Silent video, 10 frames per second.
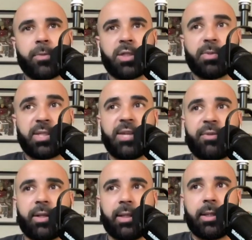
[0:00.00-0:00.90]

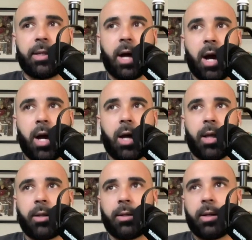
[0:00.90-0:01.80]
specifically
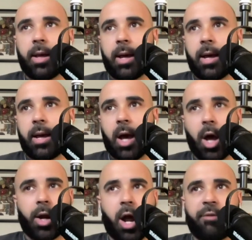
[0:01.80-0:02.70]
on
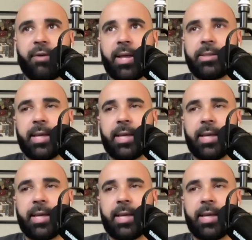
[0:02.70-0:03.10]
offense.